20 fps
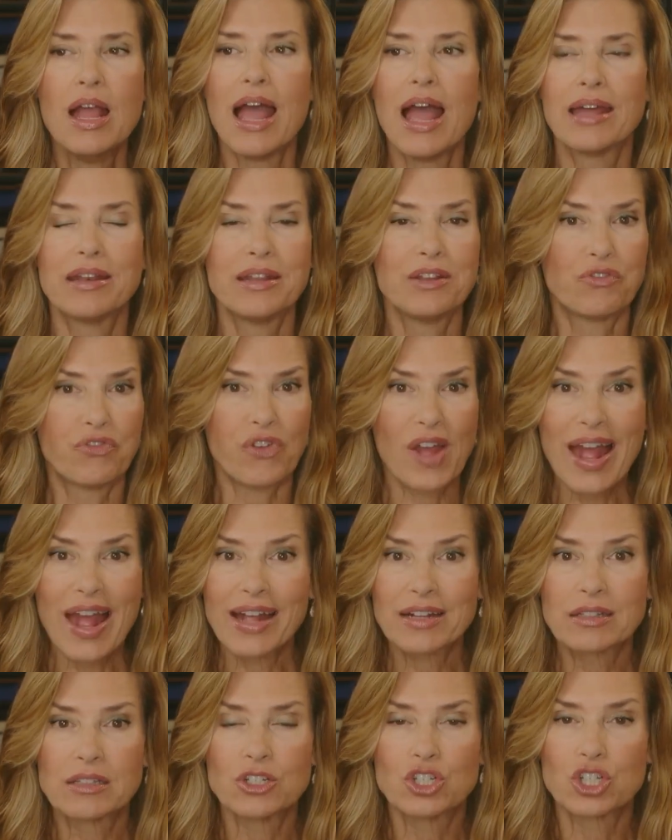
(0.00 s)
And in
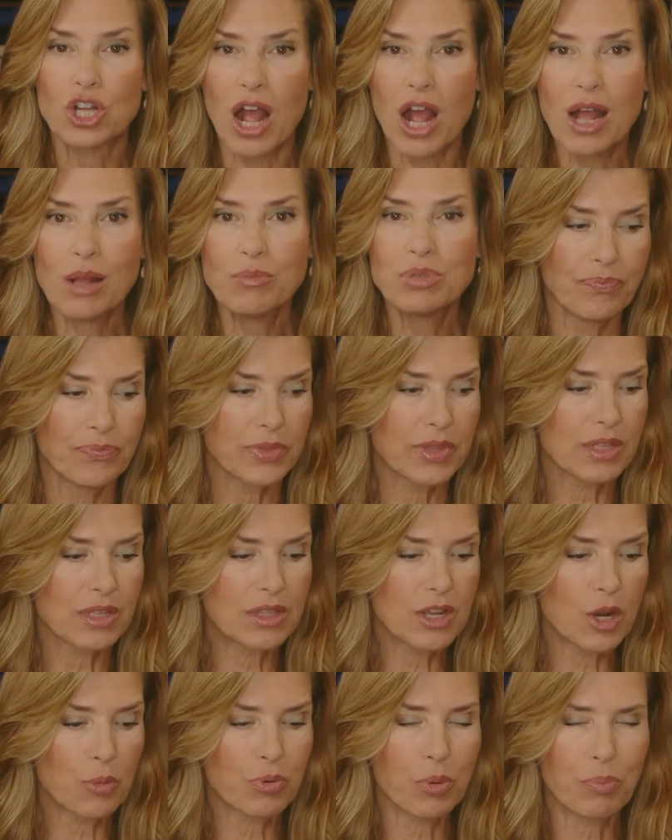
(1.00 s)
fact, the jobs that
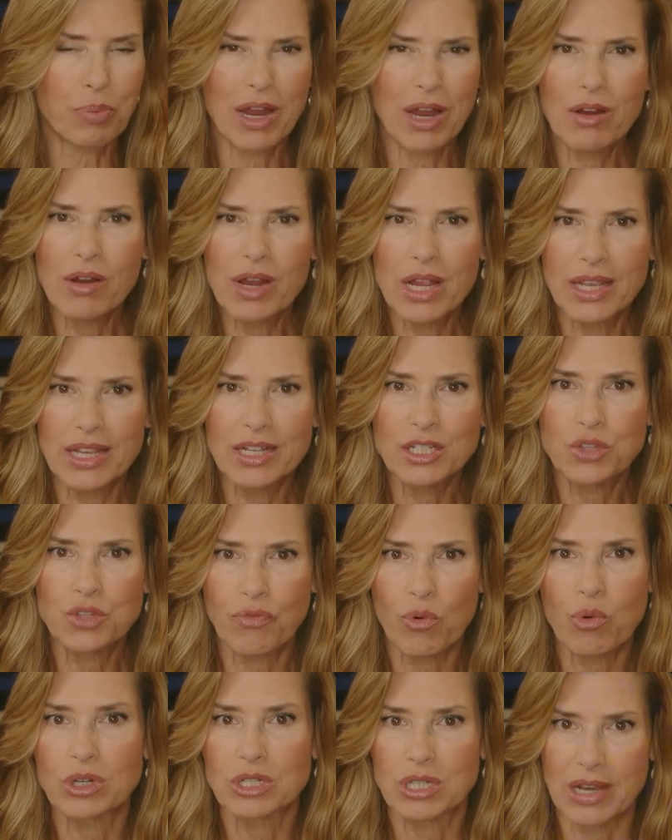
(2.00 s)
they're preparing kids
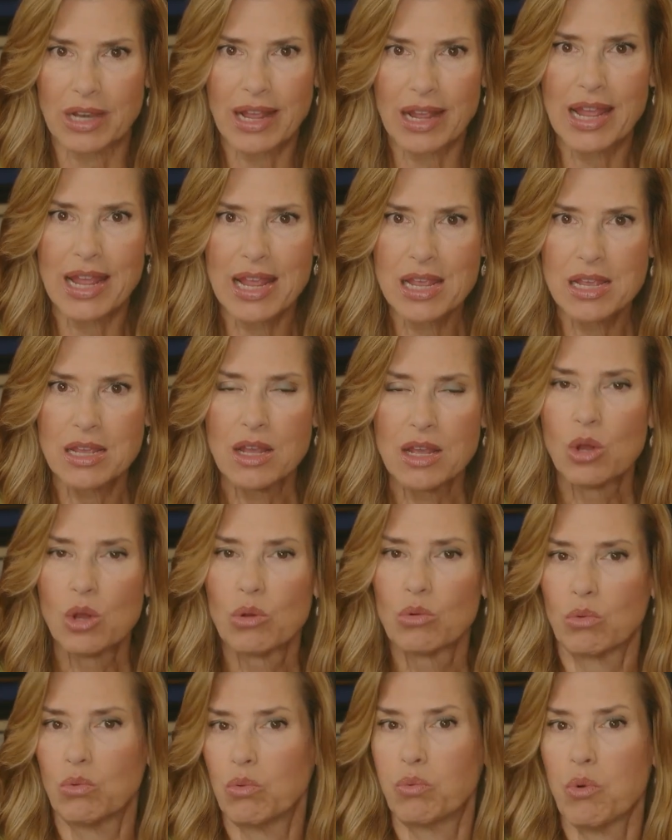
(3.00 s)
for today,
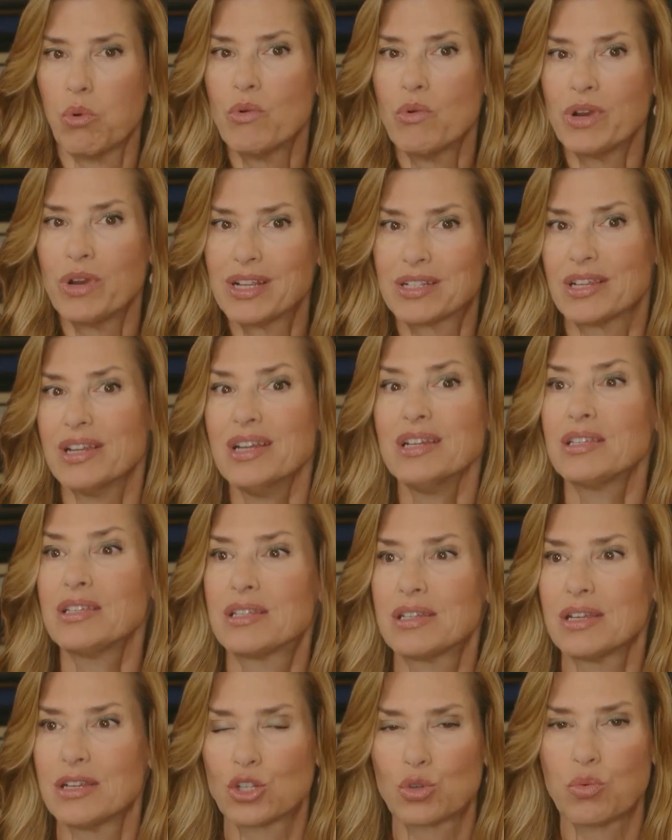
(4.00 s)
won't exist
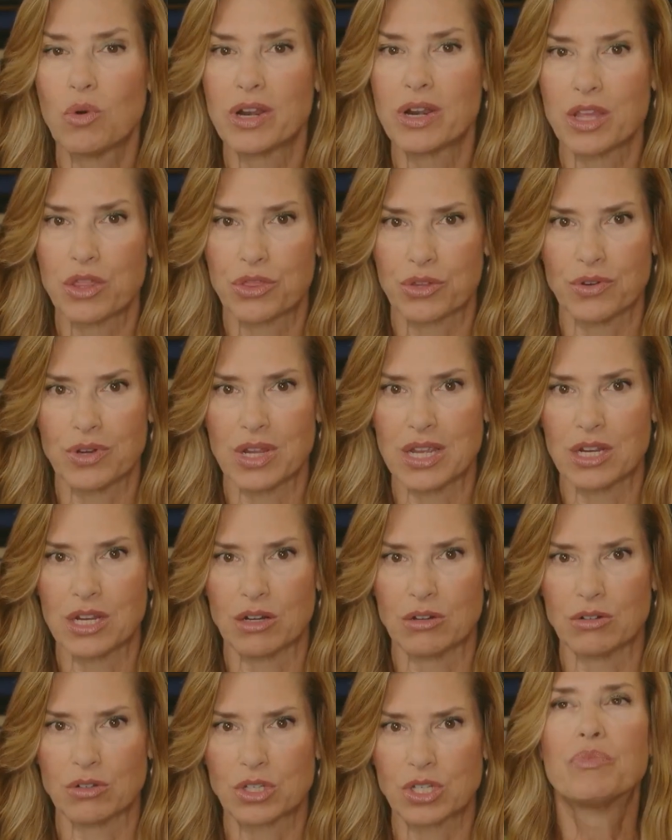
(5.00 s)
in 20, 30
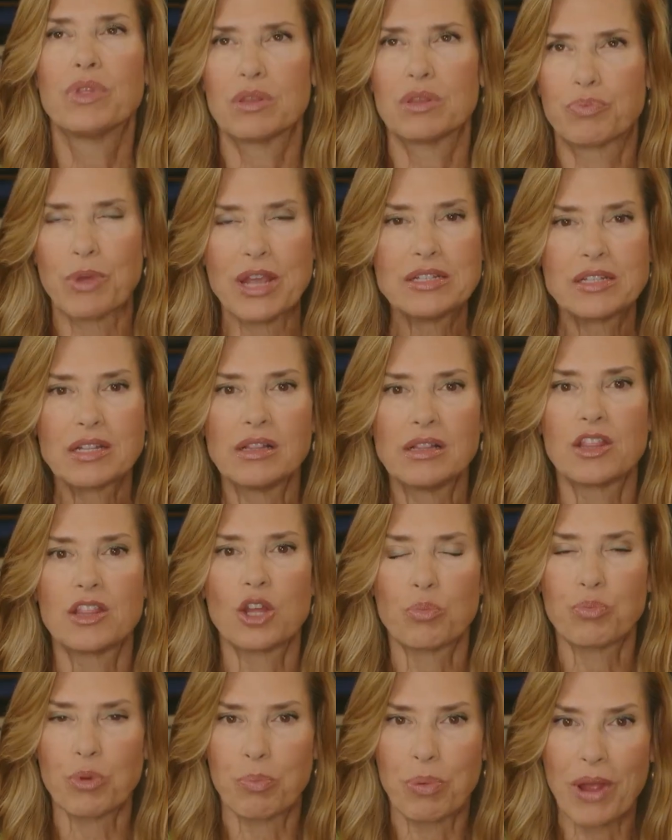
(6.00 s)
years. Basically, they're
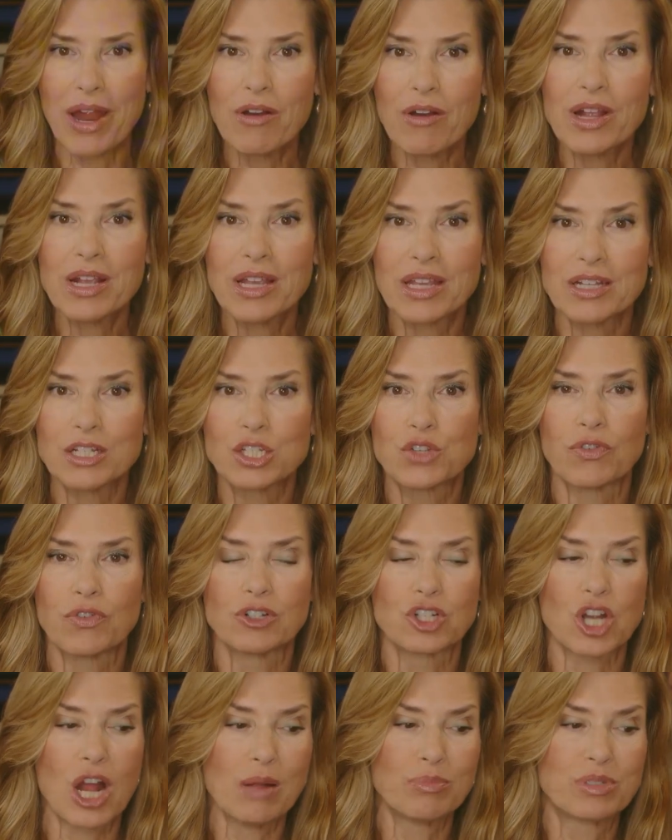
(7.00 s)
preparing kids for
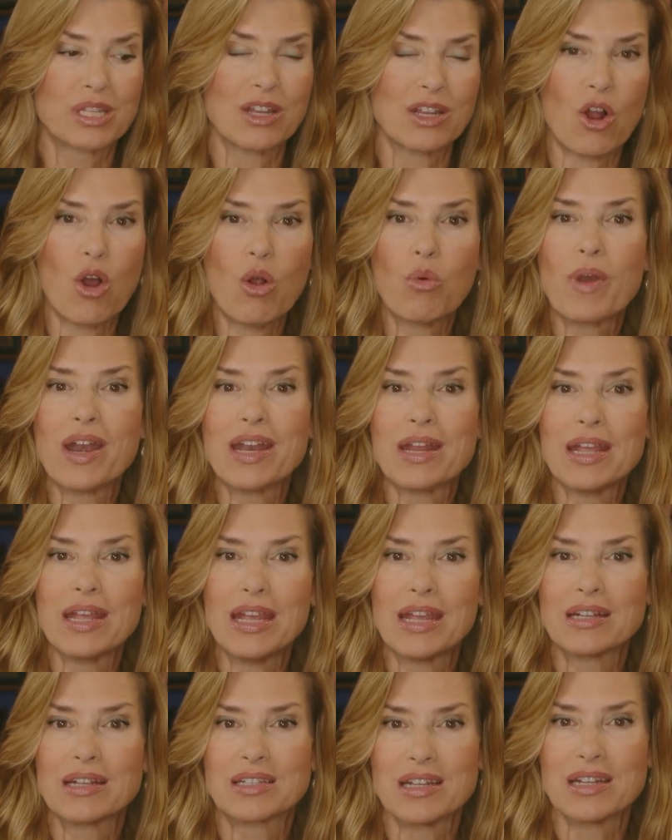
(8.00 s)
jobs that already
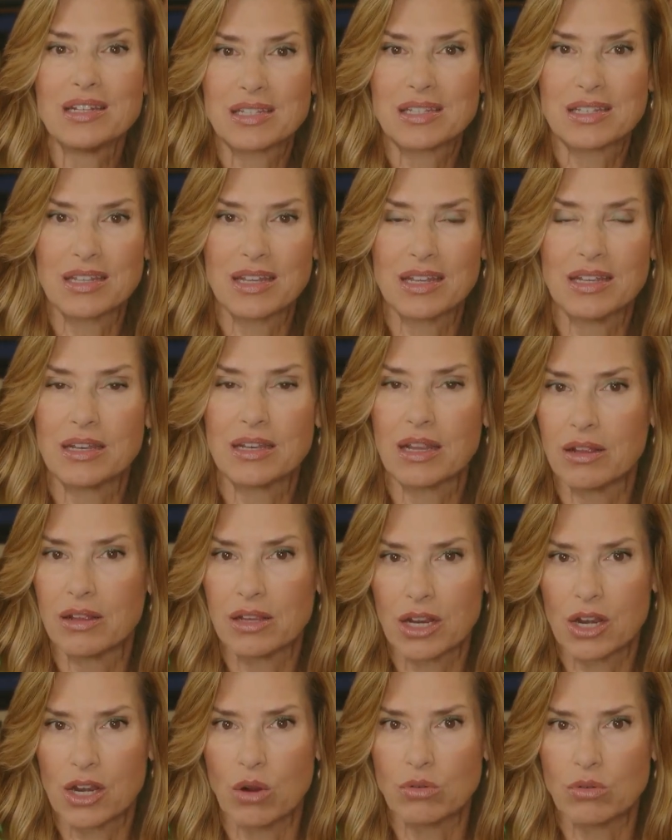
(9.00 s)
existed,
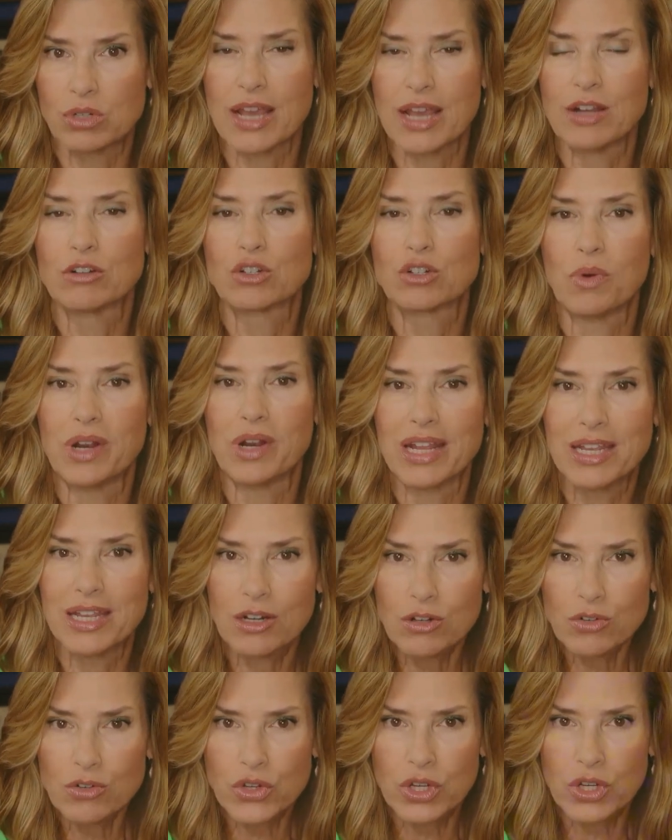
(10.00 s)
10 or 20
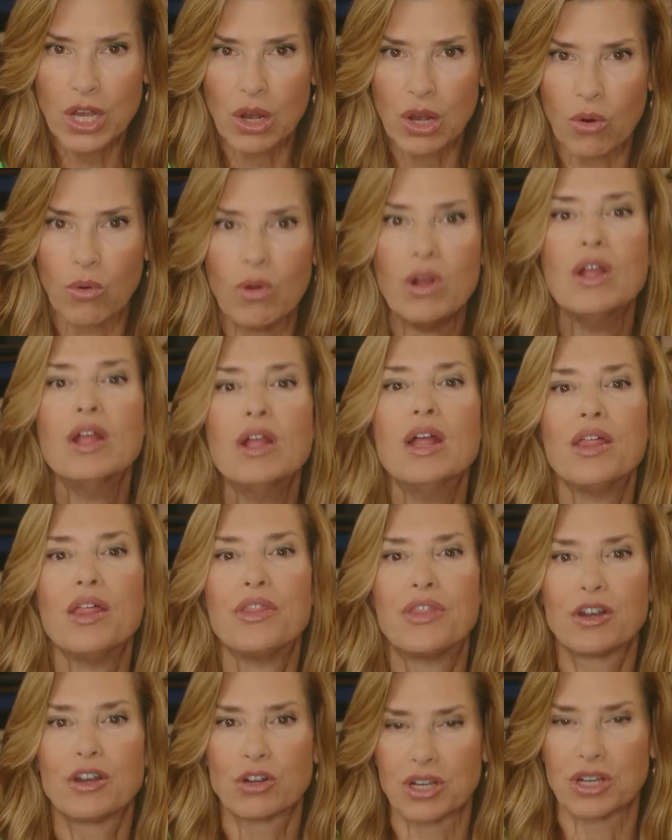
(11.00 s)
years ago
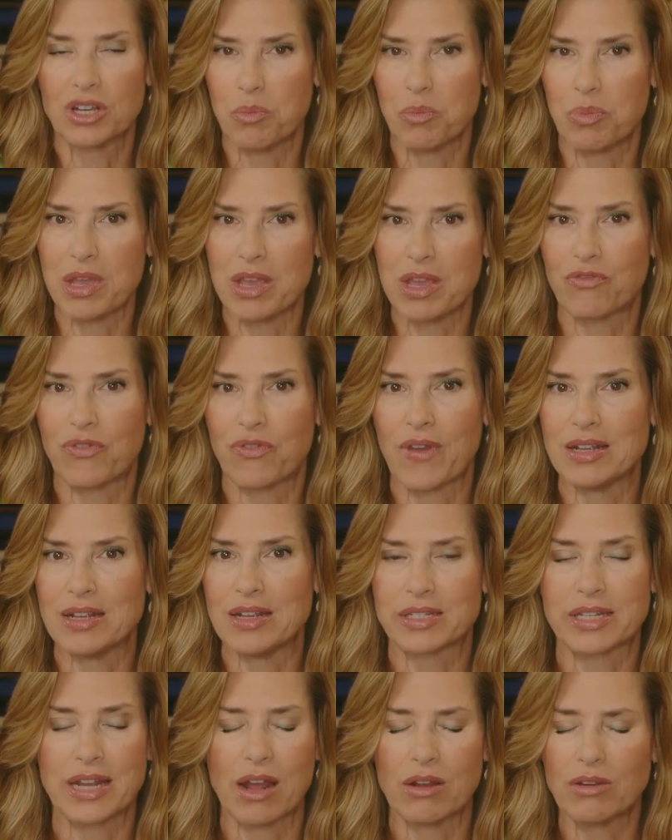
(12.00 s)
that are going to be
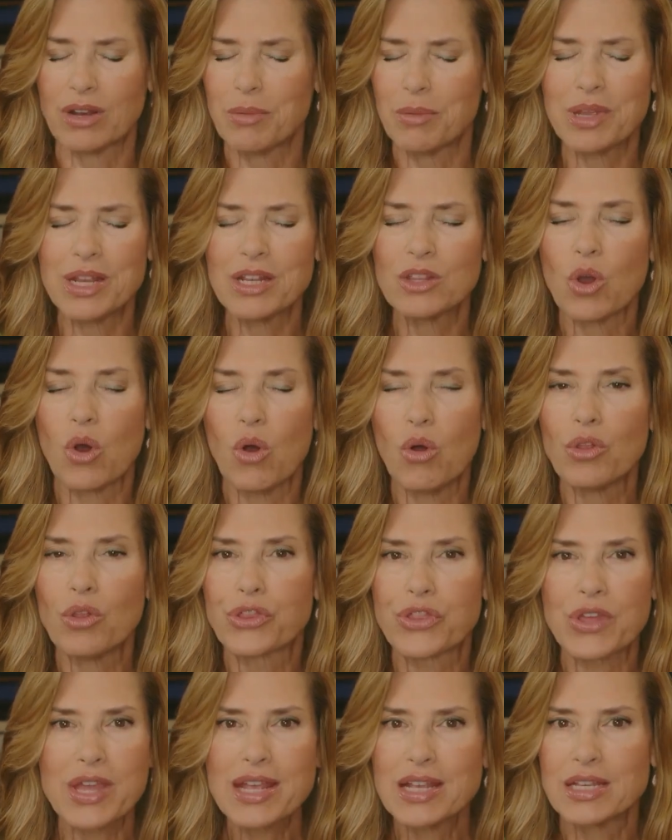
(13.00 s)
phased out. I mean, the whole
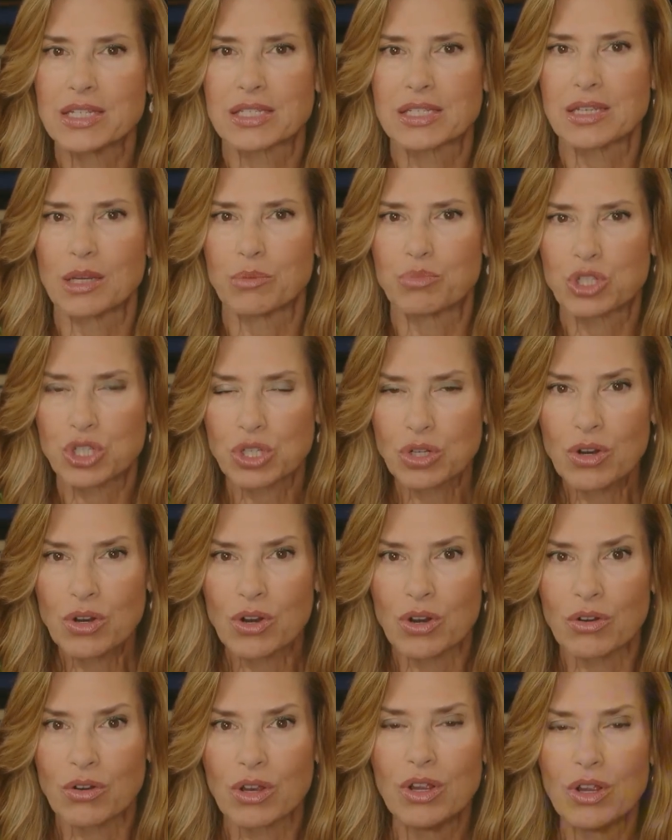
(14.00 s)
thing is
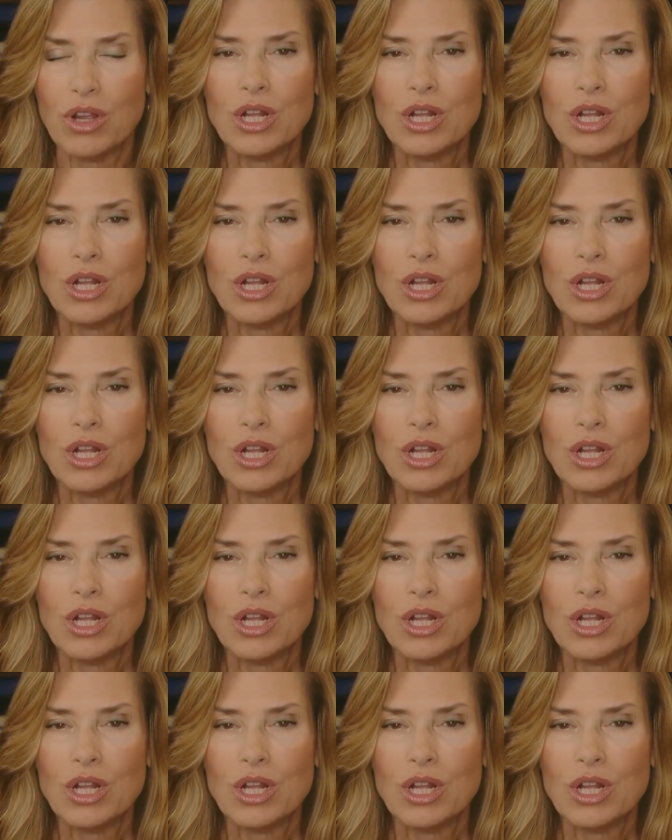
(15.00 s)
absurd.